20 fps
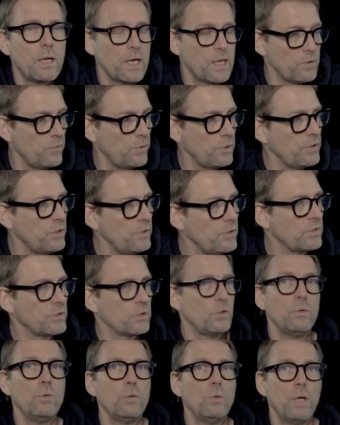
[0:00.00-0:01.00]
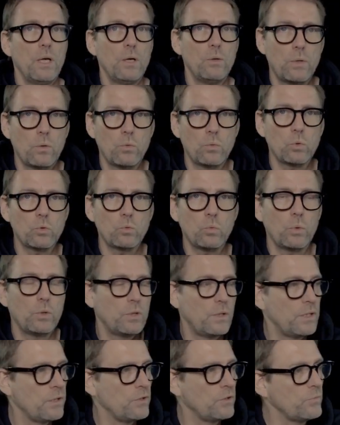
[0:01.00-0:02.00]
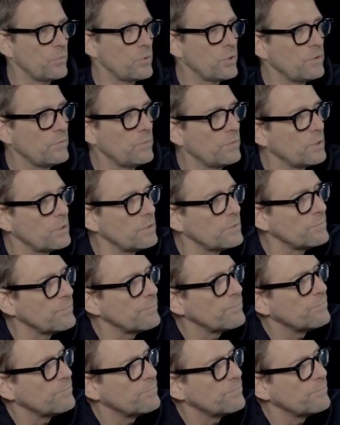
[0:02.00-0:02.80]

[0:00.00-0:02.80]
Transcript: I will just show you how it would work in the workflow.